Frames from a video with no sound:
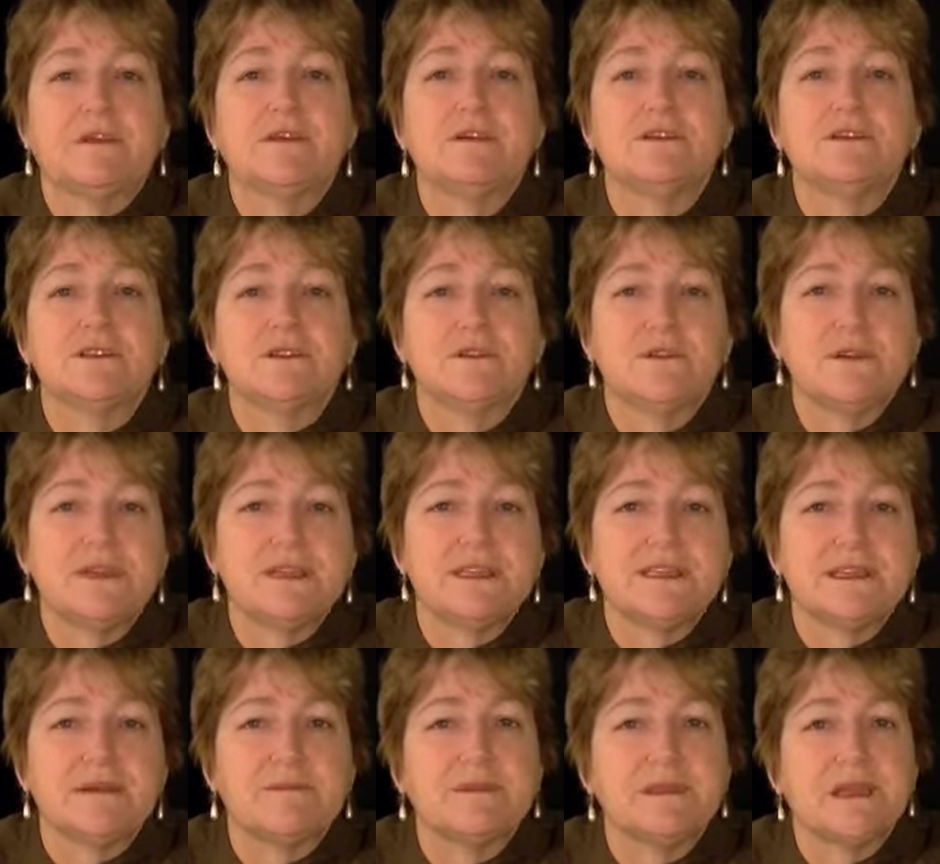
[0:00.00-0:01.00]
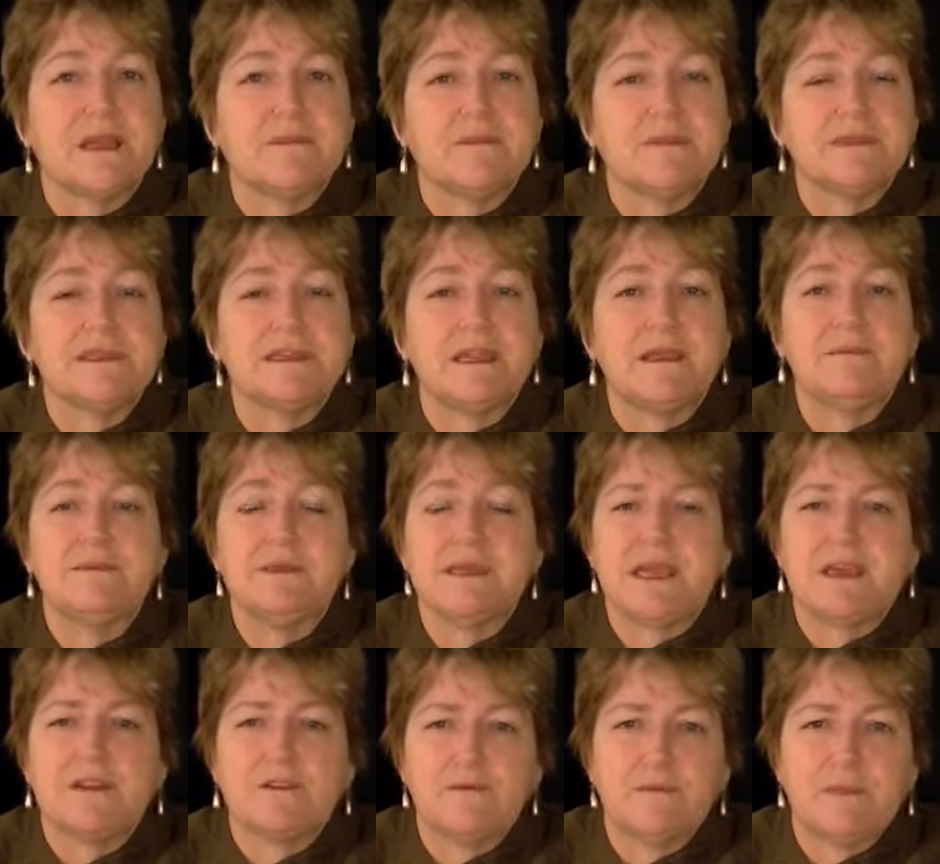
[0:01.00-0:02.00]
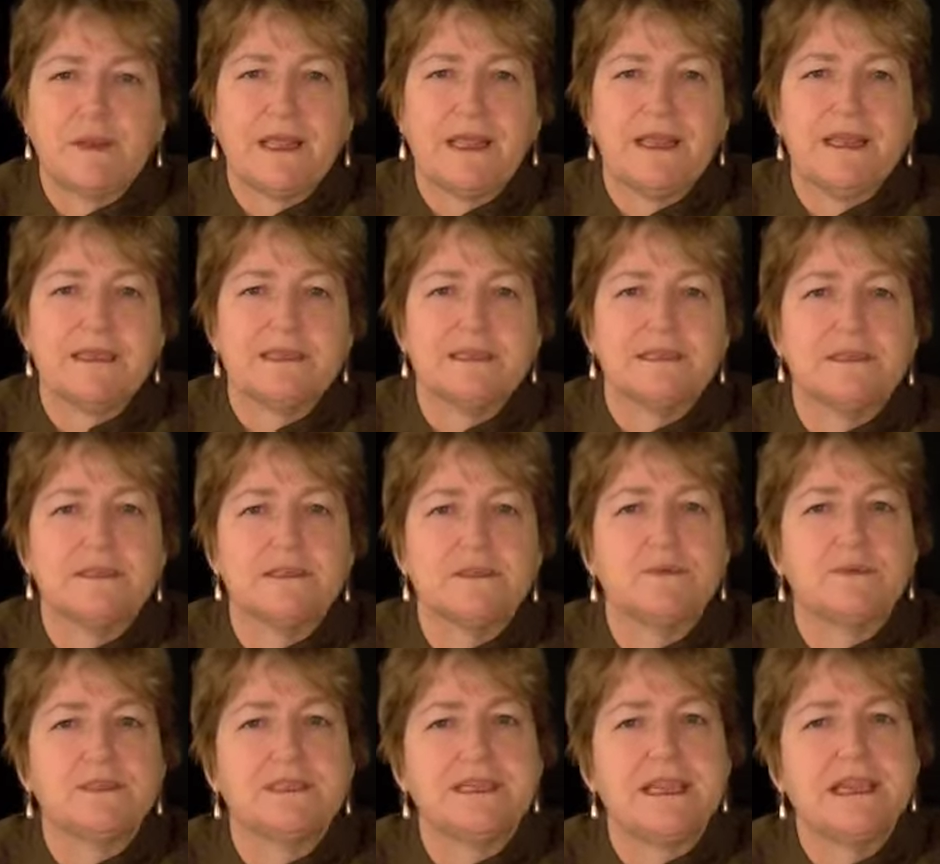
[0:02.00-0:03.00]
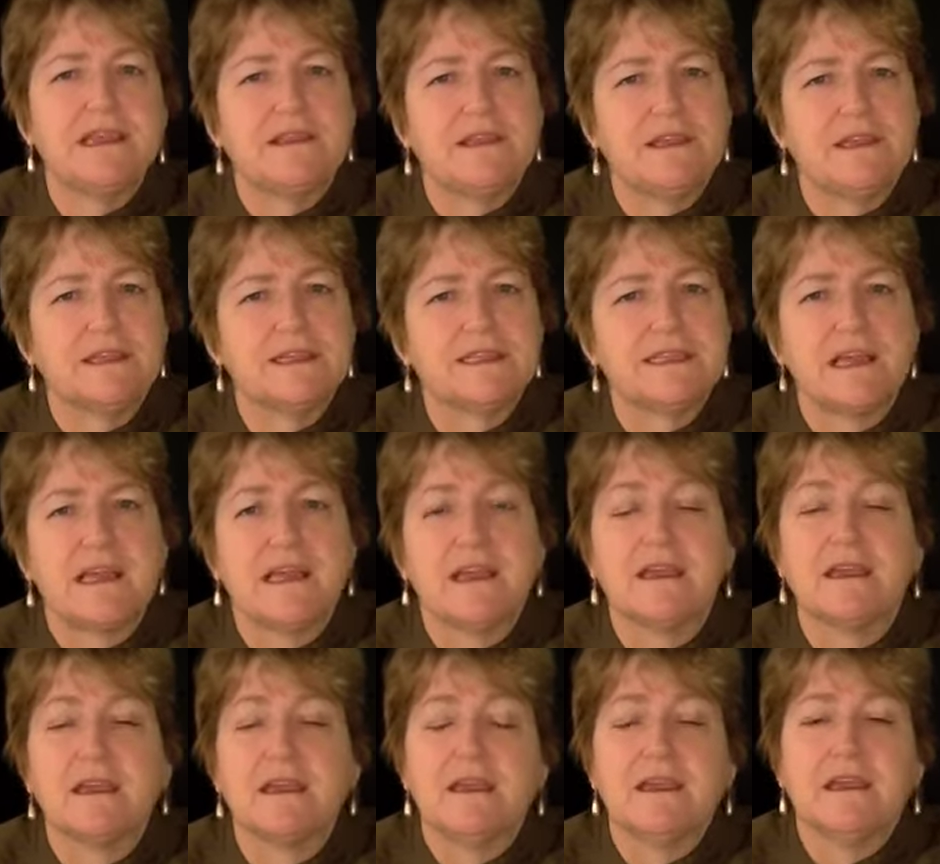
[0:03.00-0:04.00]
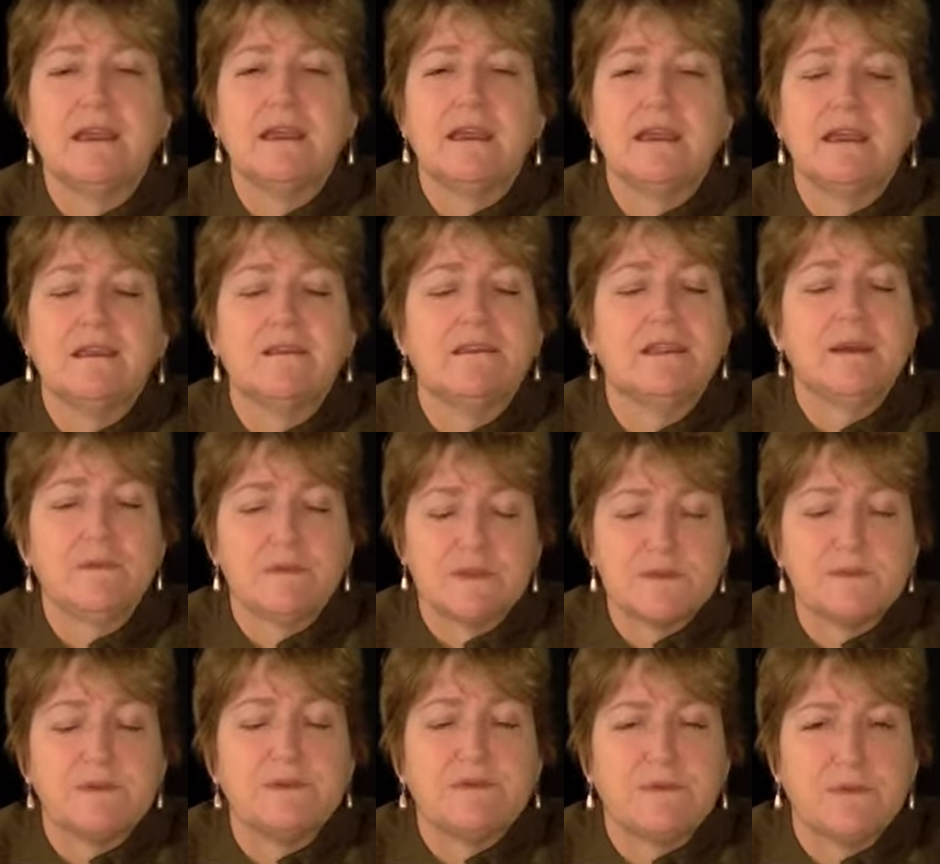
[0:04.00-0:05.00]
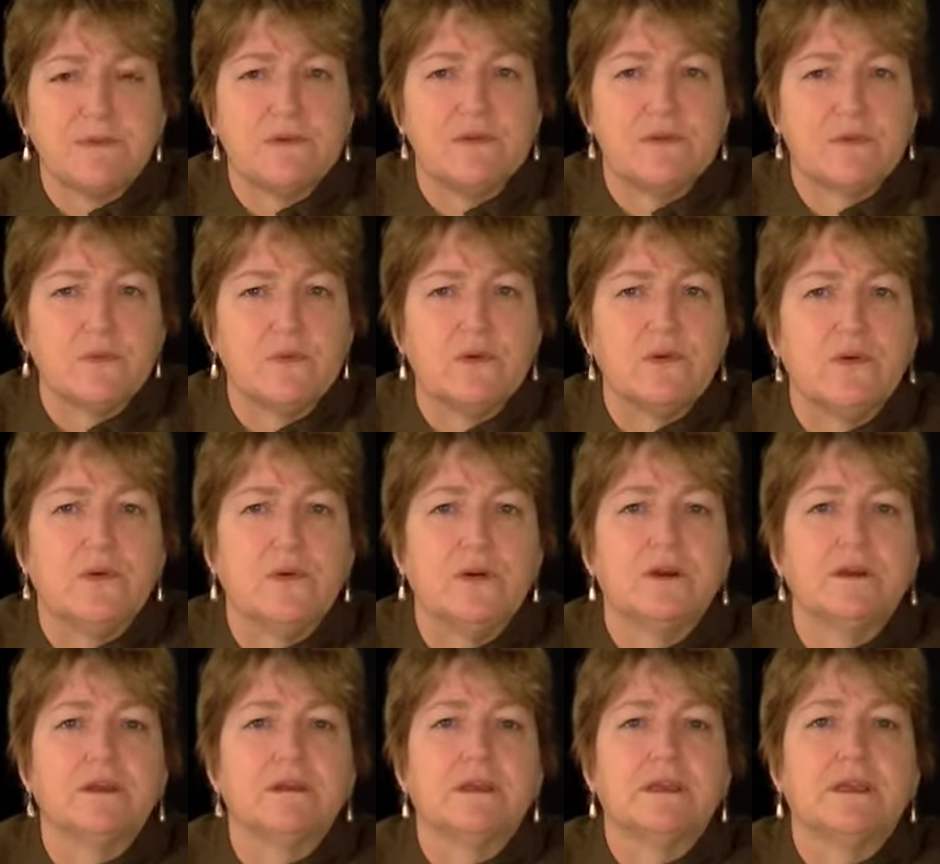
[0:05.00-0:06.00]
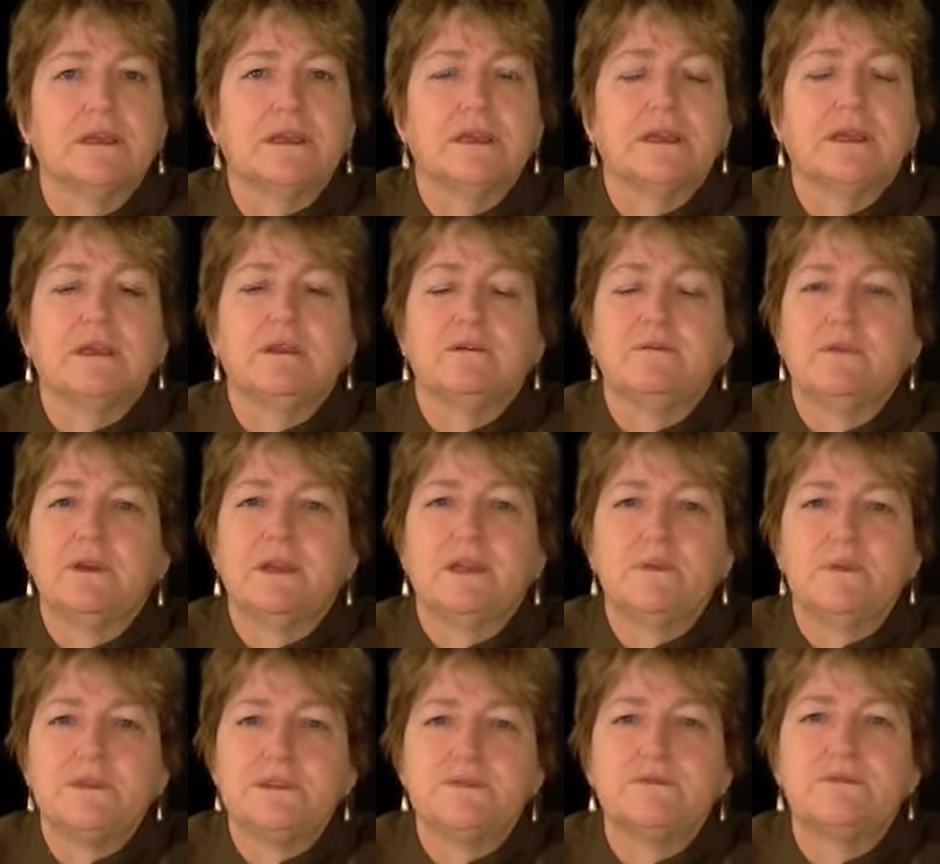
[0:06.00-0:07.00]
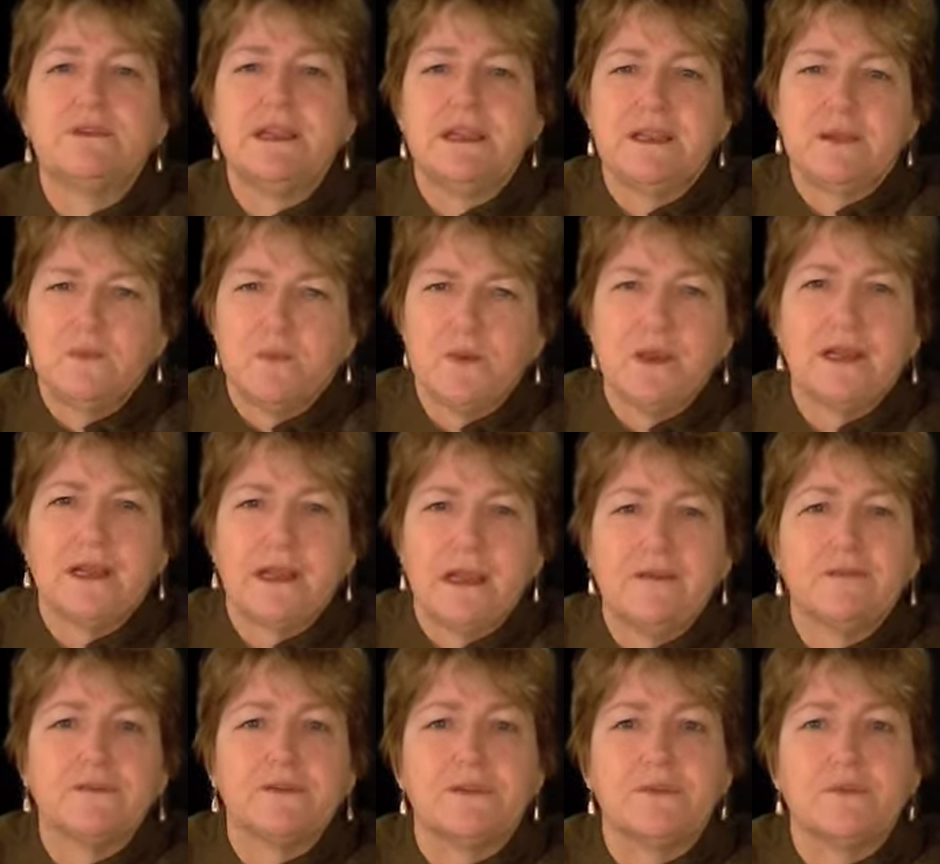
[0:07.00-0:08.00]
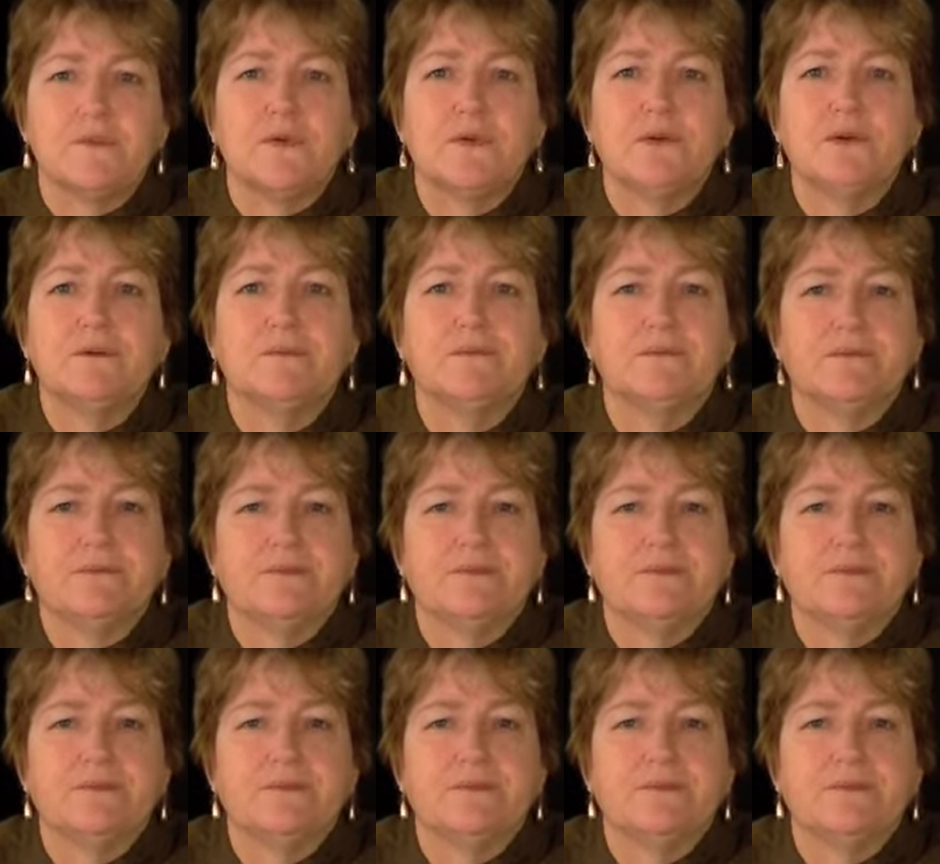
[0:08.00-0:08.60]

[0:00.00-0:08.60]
Her stories sometimes seemed out of place. She would say things like, "That was before the war," when it was really well after the war.